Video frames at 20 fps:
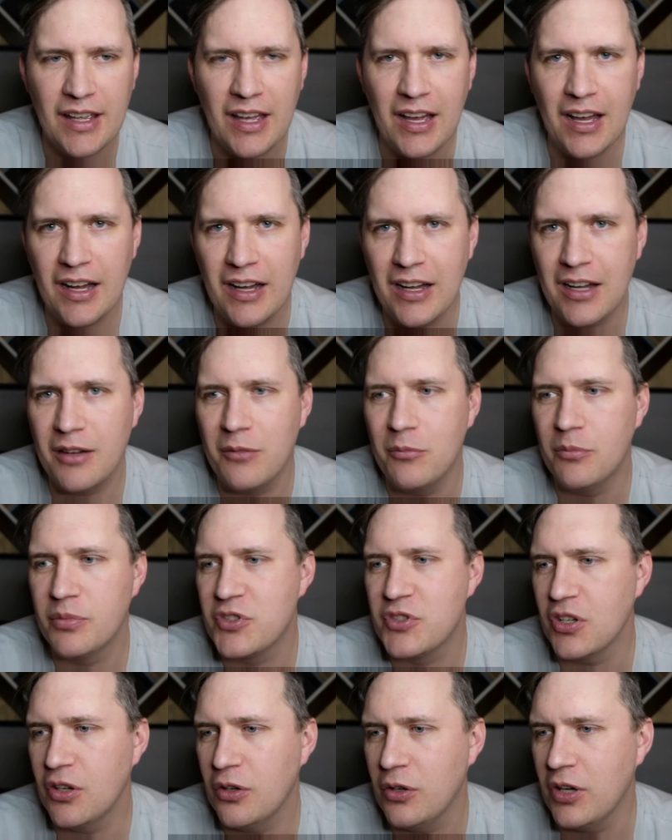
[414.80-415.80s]

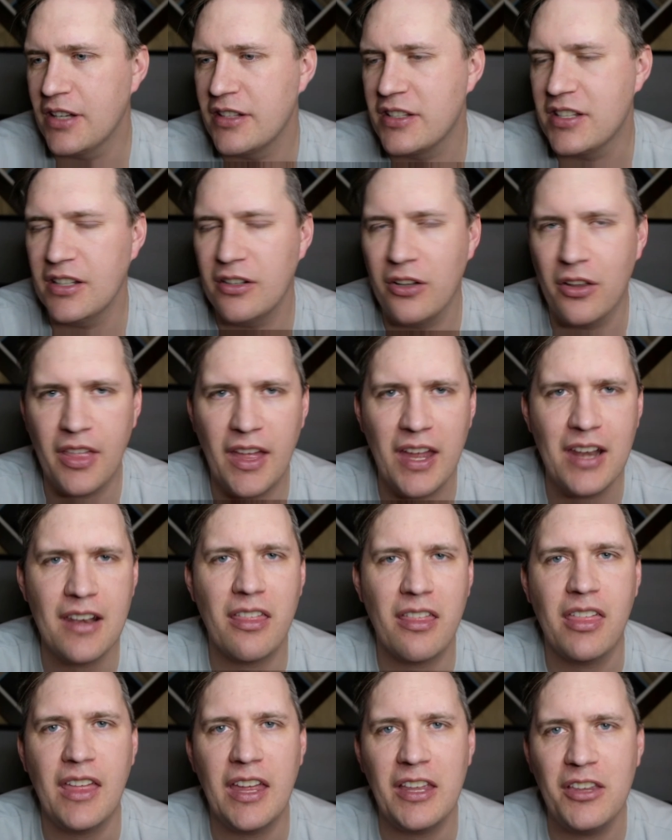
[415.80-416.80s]
So until then,
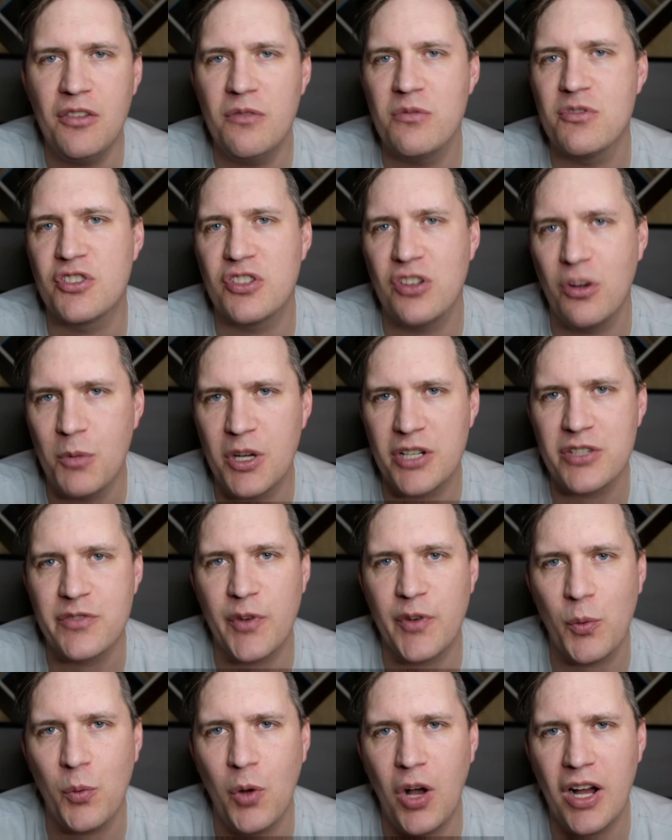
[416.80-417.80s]
thank you so much
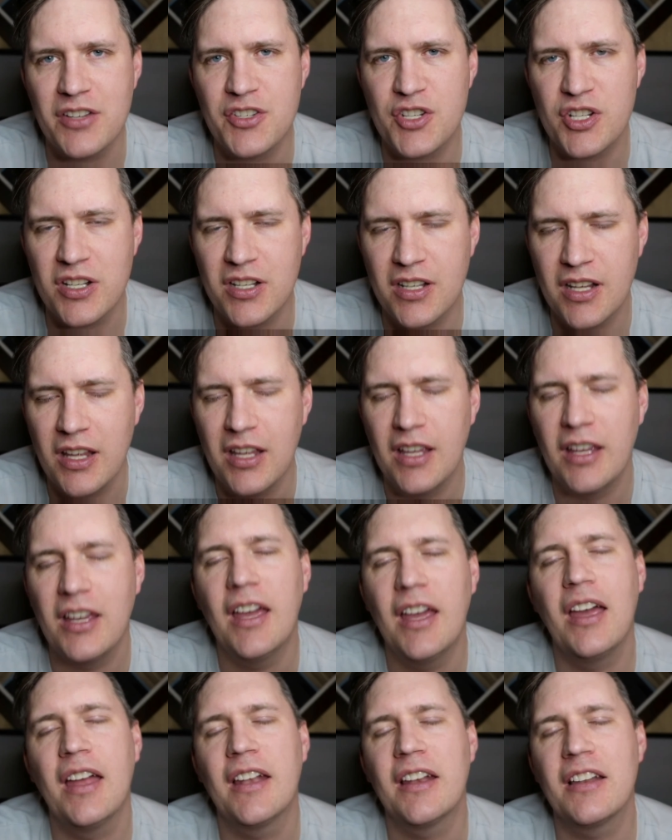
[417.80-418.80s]
for watching.
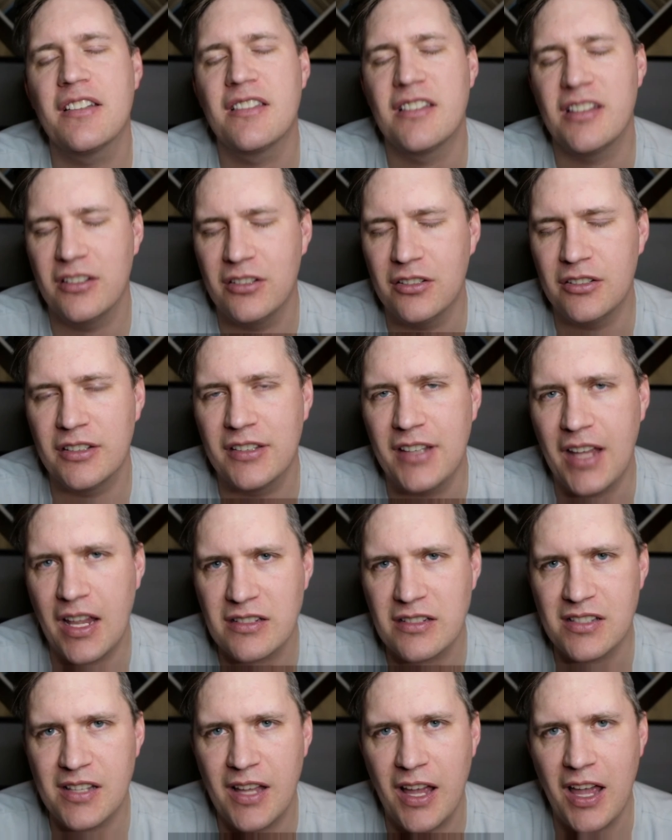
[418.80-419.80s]
And until
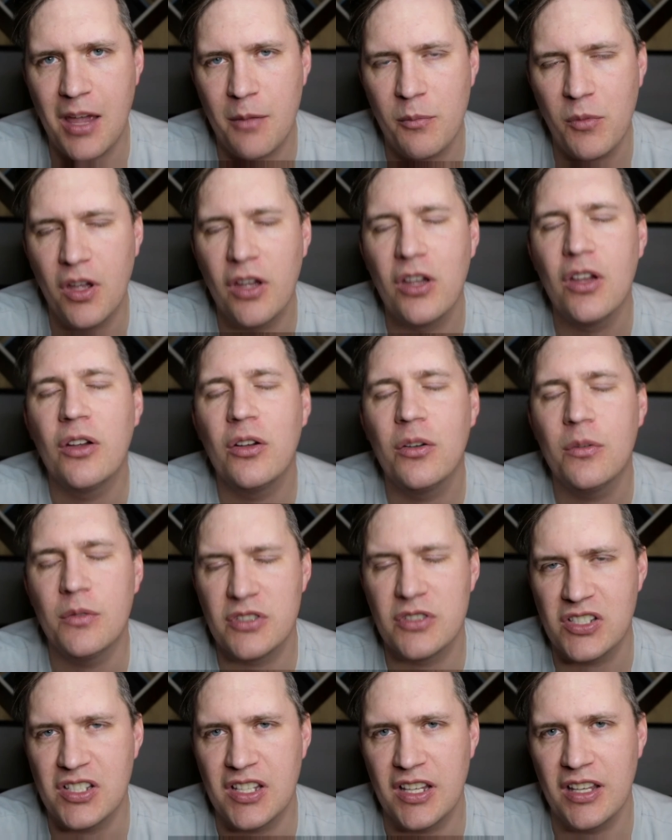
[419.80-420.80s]
next time, we'll
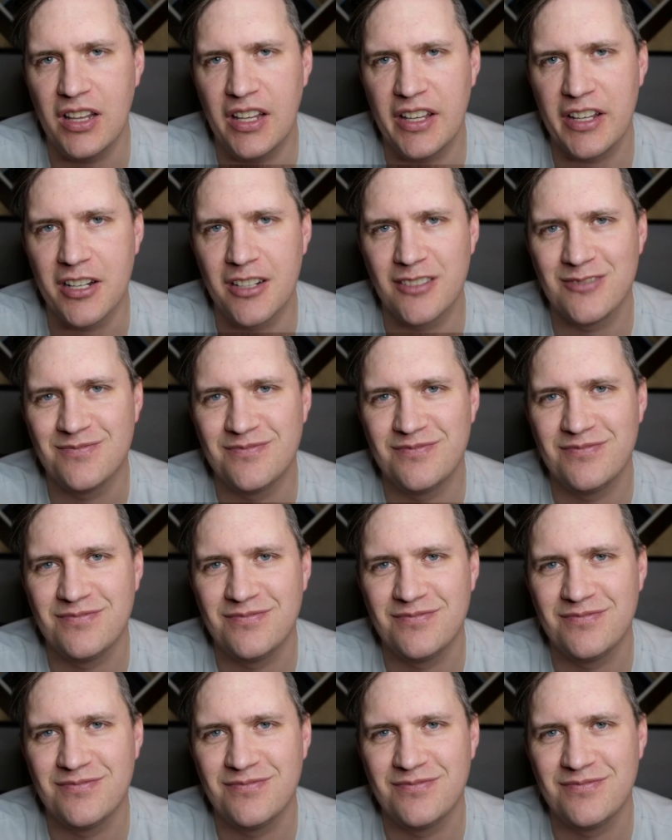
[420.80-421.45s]
see you later.